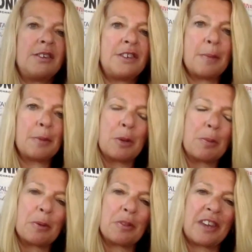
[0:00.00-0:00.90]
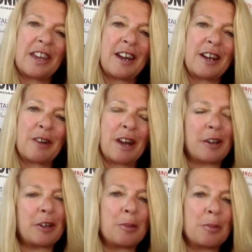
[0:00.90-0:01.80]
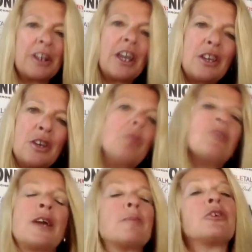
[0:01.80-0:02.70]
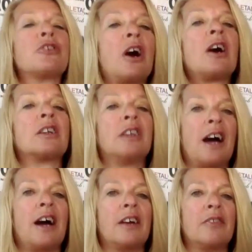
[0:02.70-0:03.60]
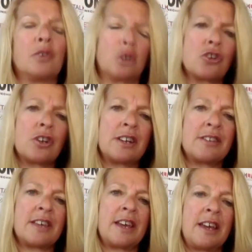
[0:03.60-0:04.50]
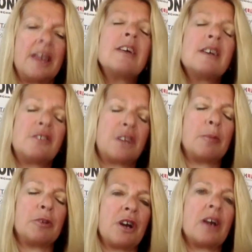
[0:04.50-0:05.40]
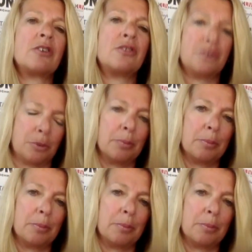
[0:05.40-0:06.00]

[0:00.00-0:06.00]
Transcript: Deb Cooper with the Canine Chronicle, bringing you Table Talk Live, or should I say, Table Talk Zoom.